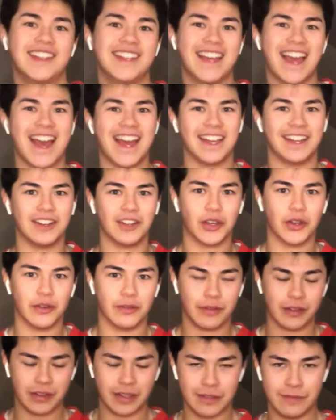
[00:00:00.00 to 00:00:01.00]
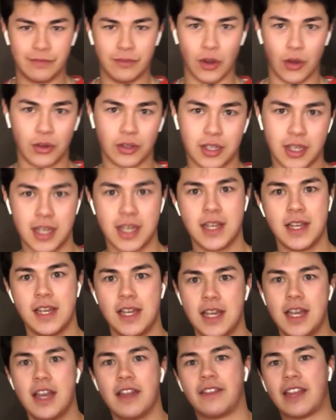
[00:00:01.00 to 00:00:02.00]
the end of the vlog.
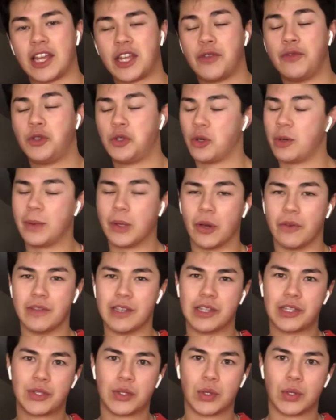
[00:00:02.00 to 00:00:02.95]
Thank you for joining me on this